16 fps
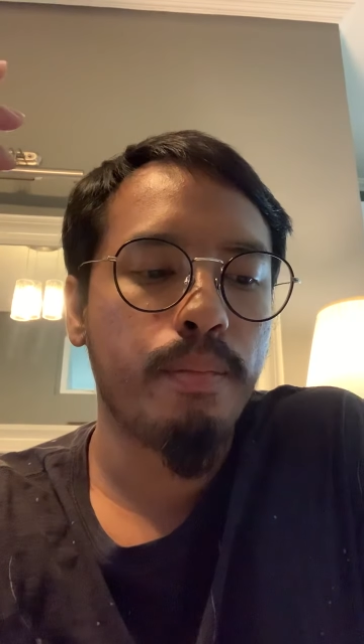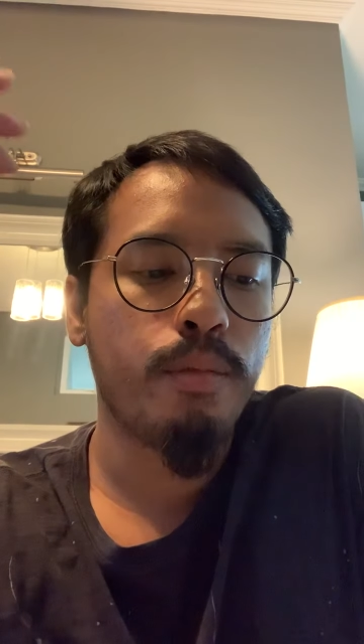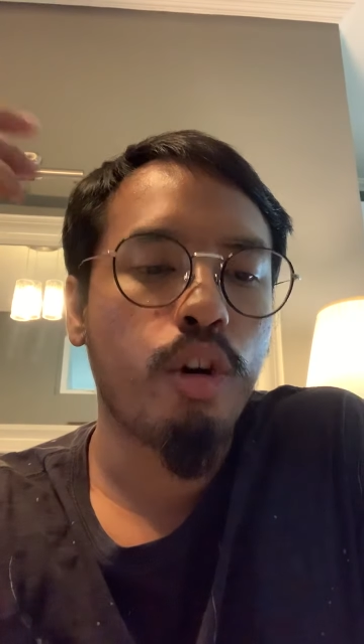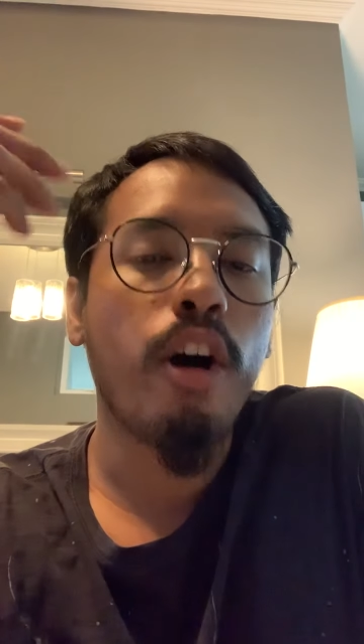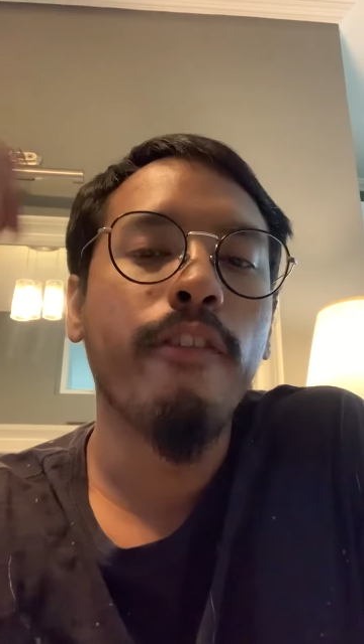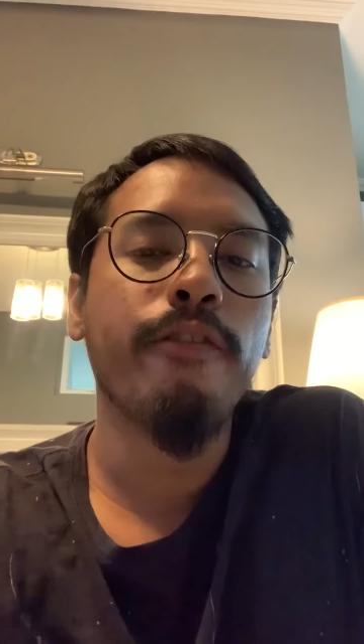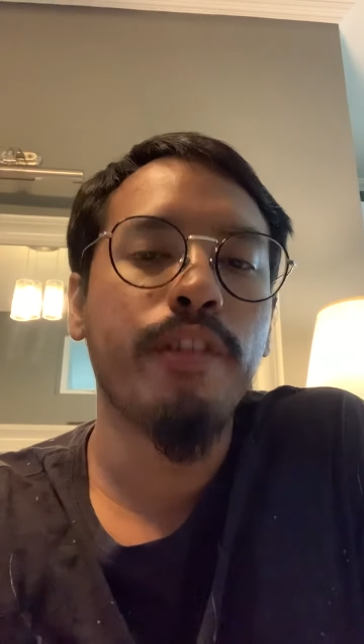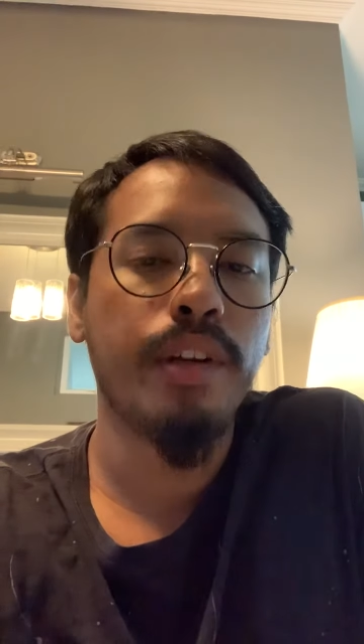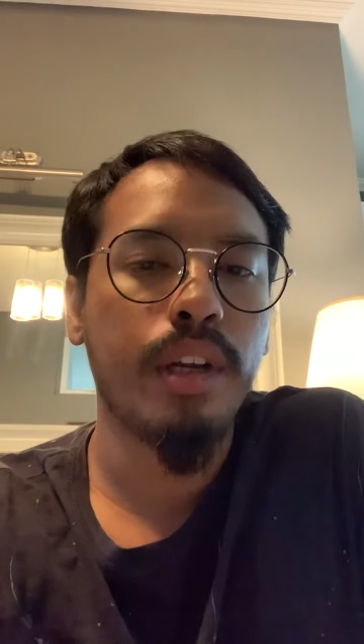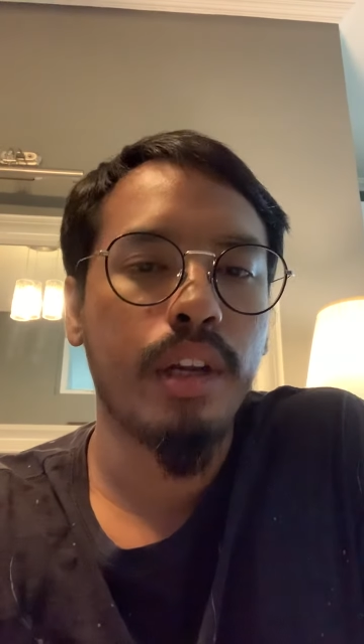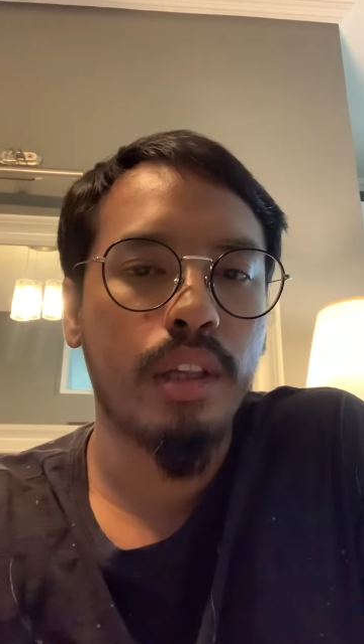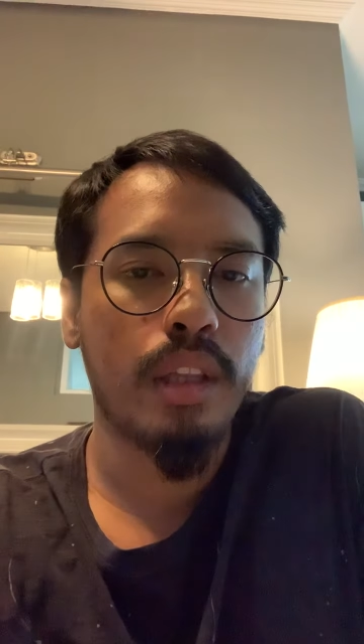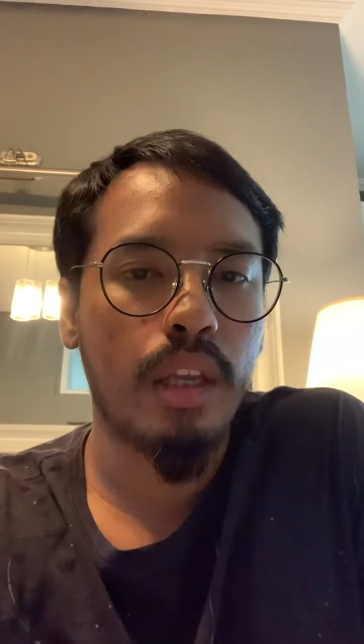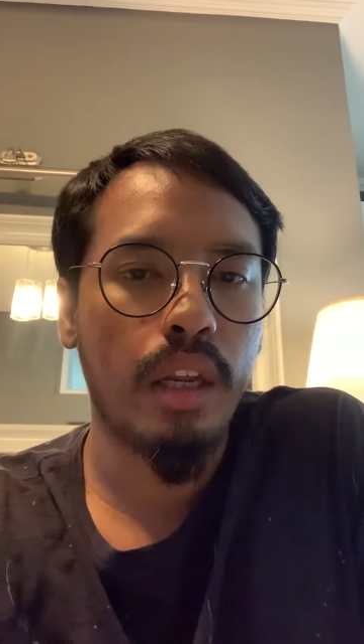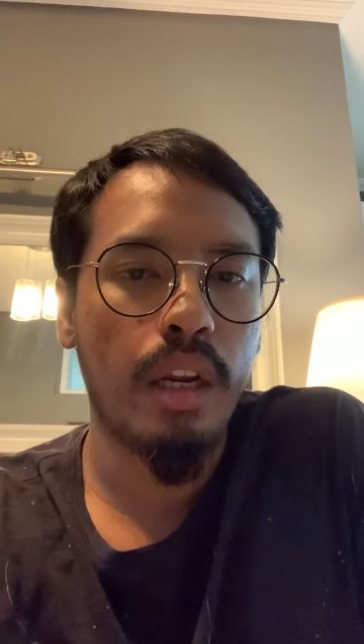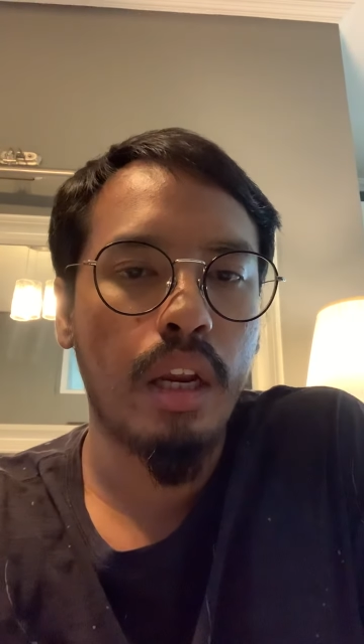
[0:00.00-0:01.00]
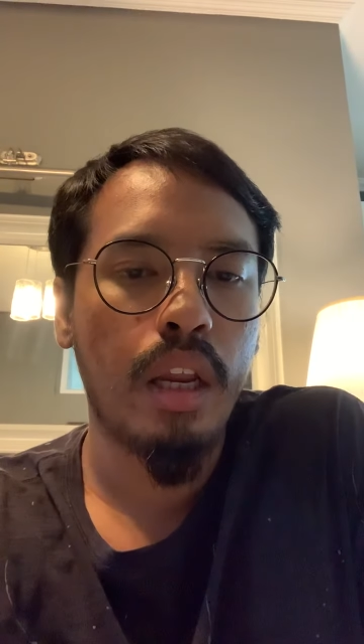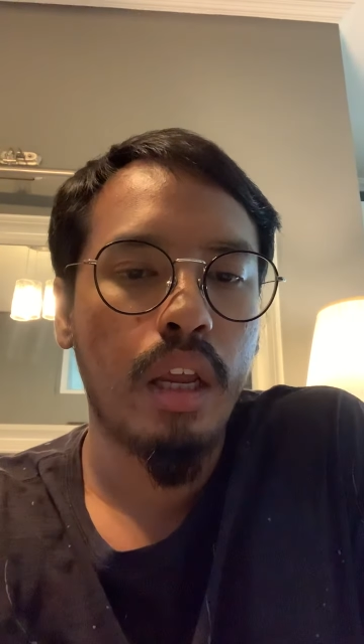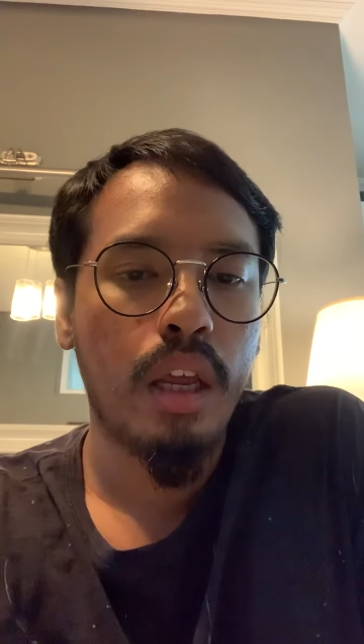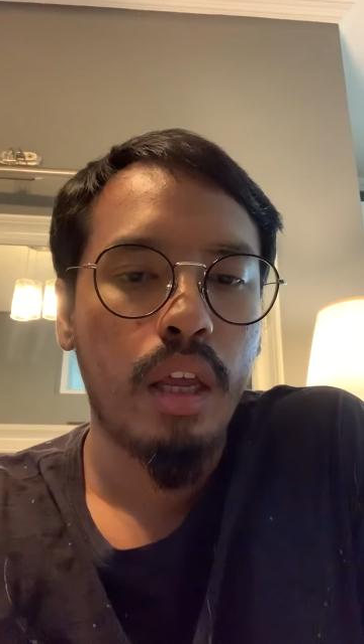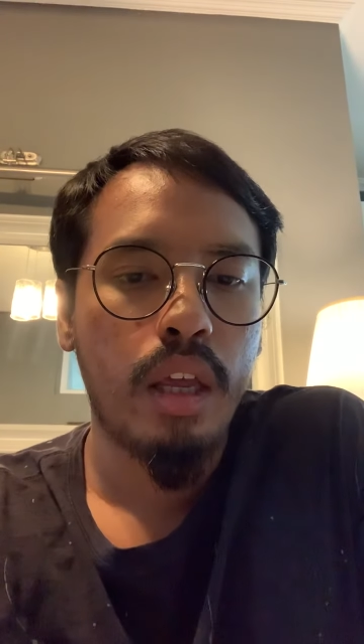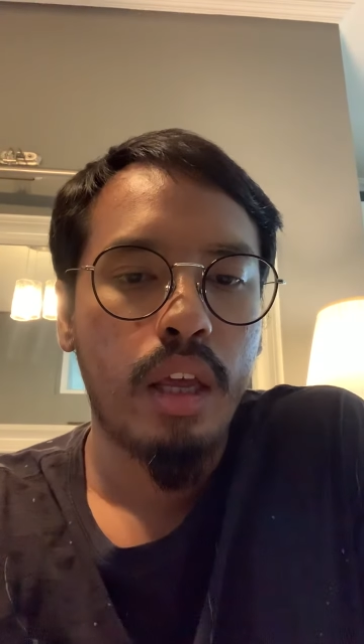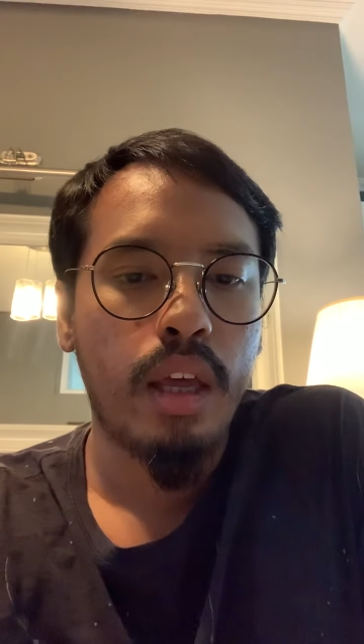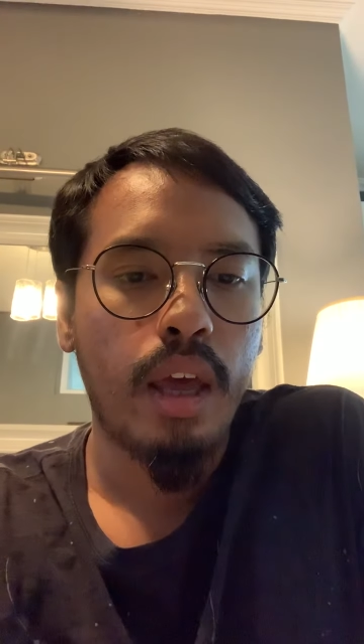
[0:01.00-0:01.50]
confident in,
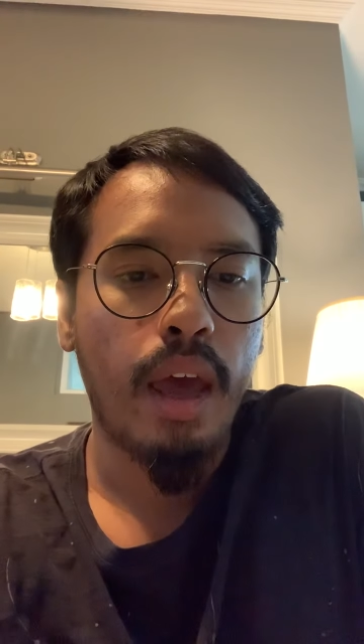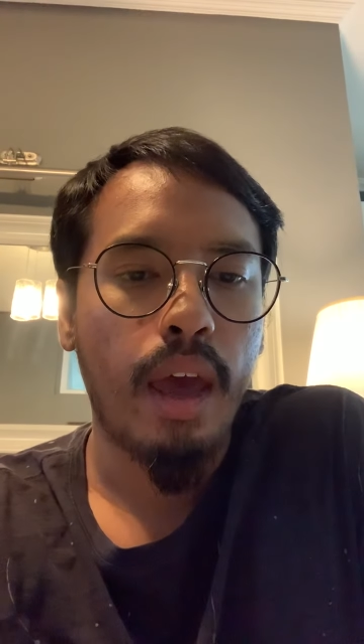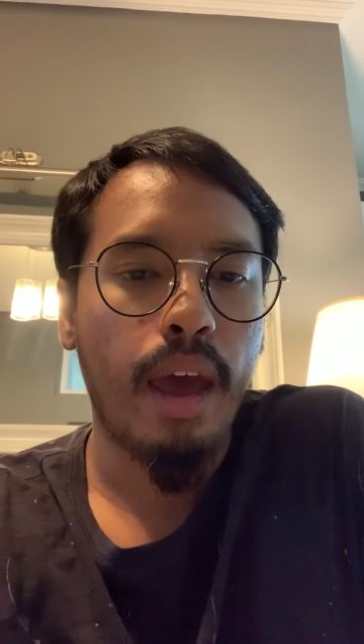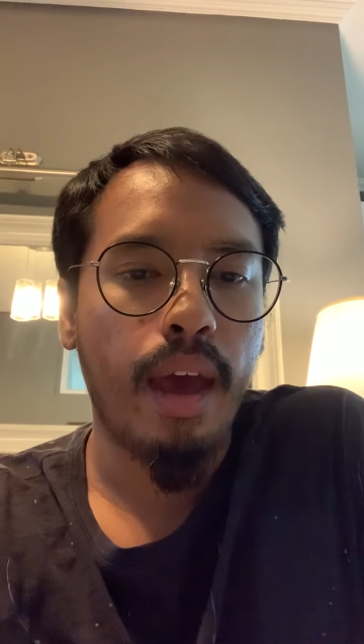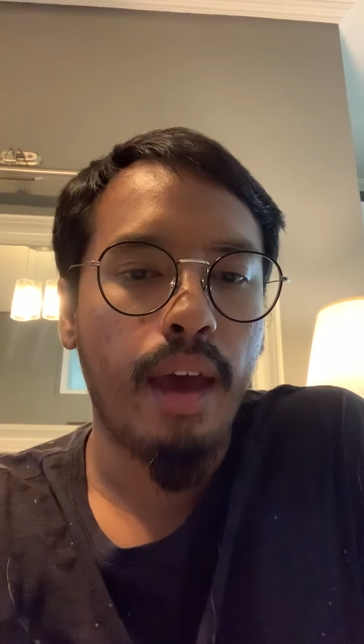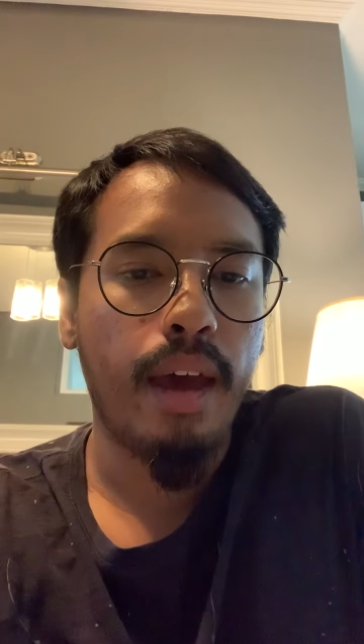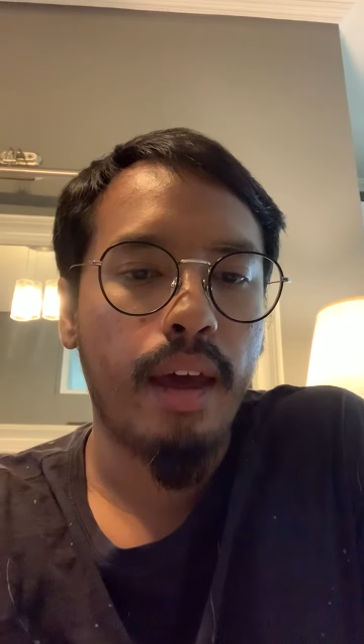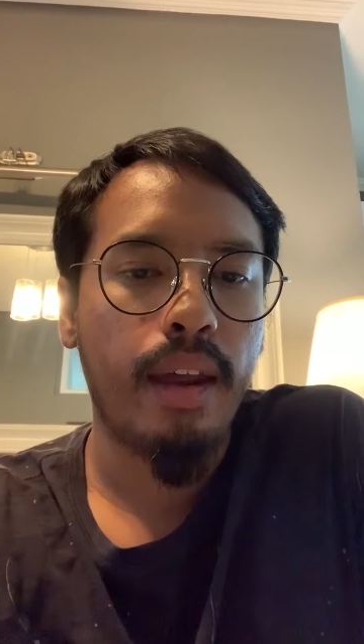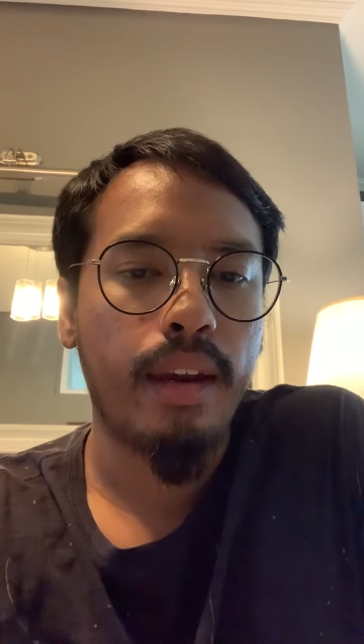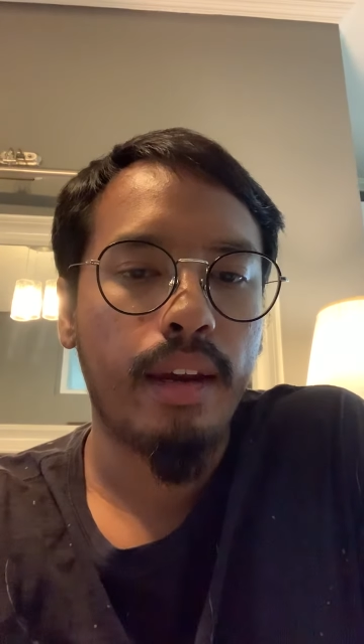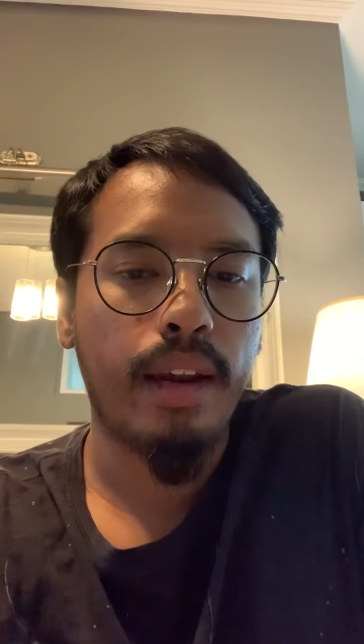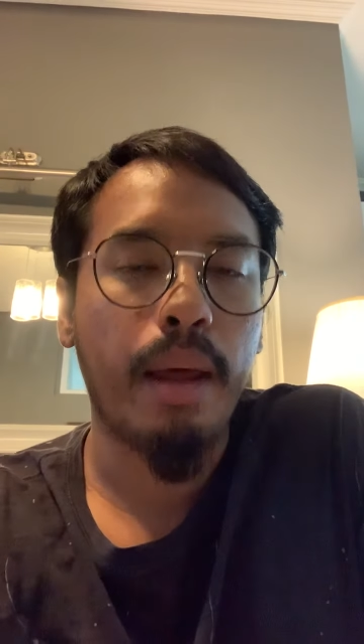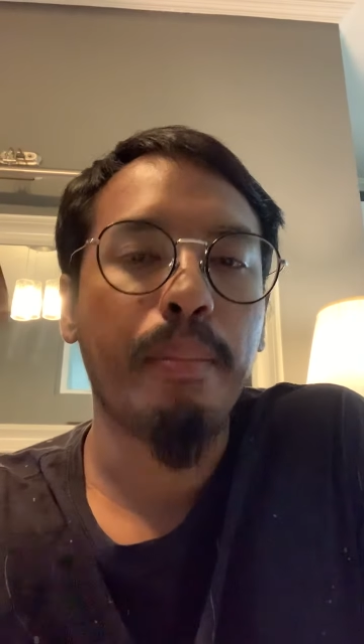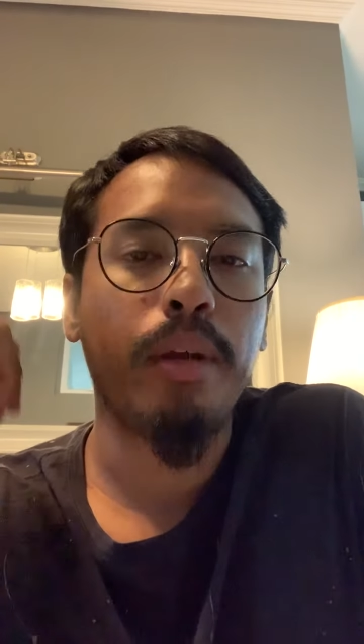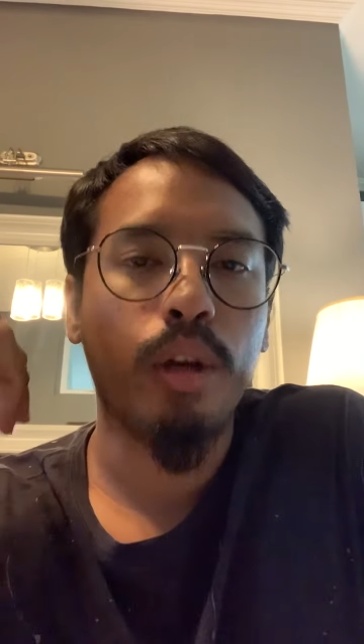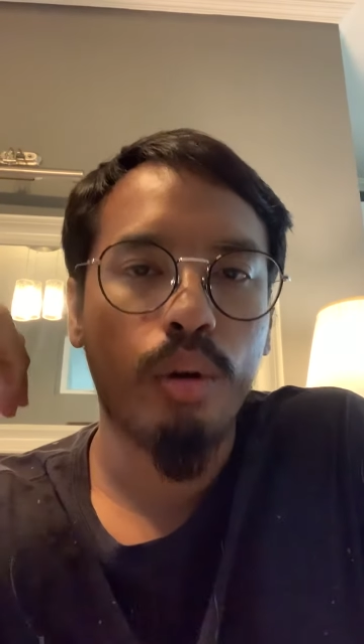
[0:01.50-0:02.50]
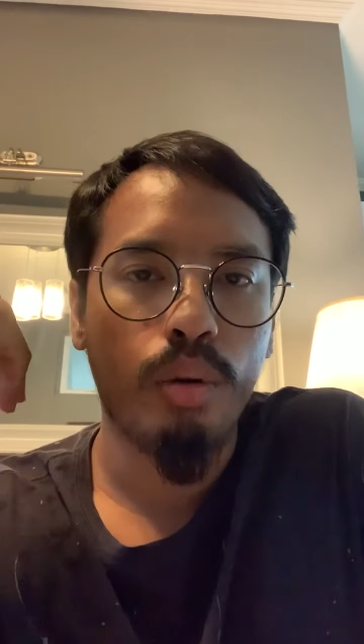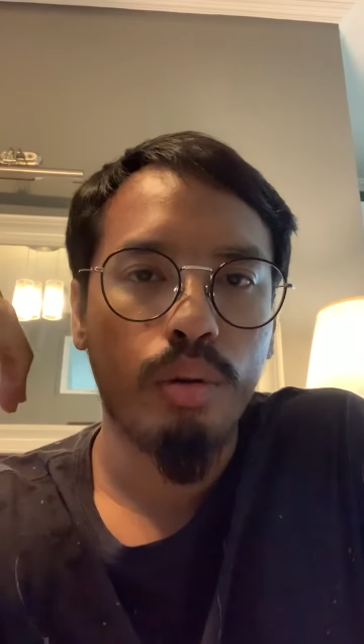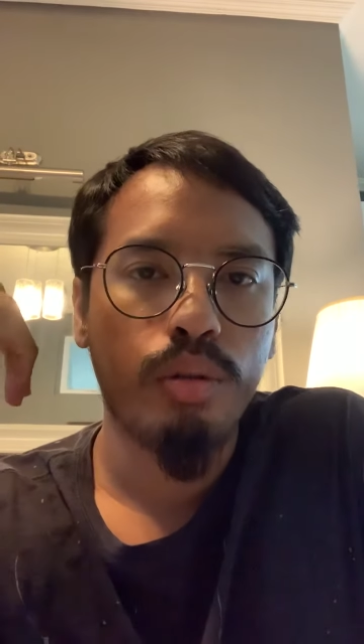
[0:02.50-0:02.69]
and let me know